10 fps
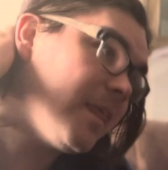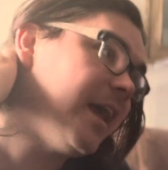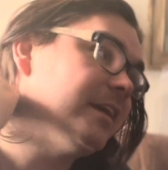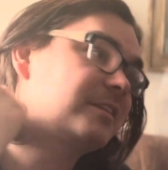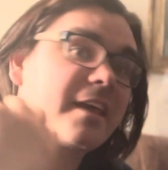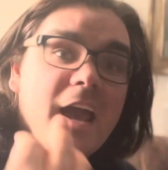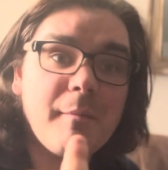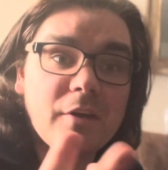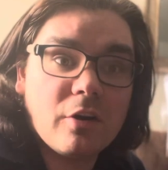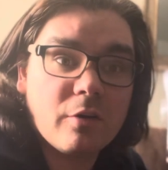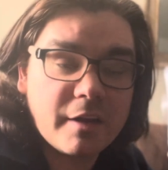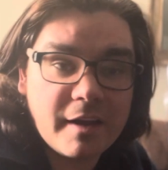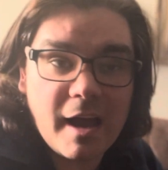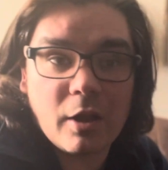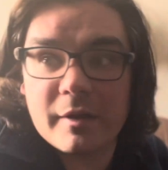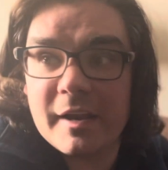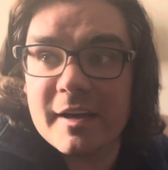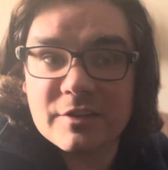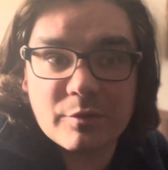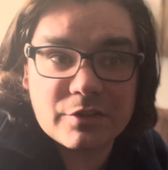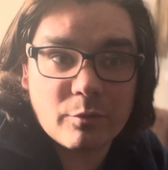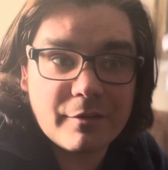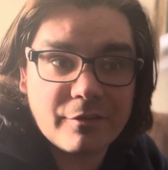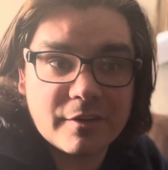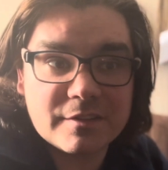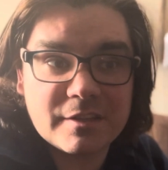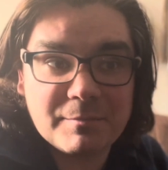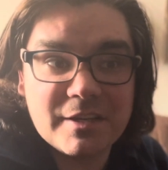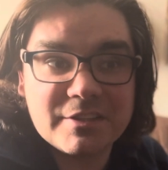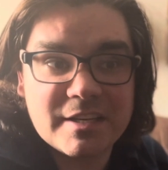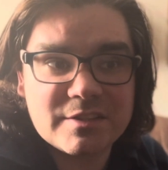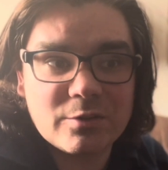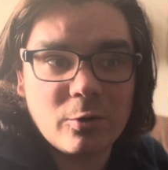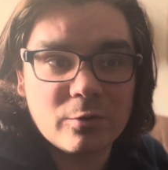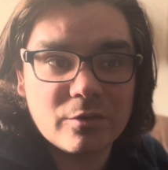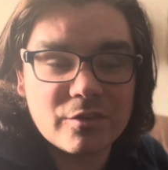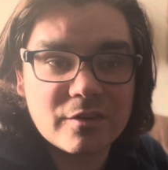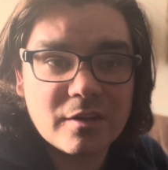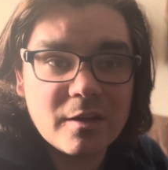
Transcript: And his cameo in Halloween Ends was a reference to PJ Souls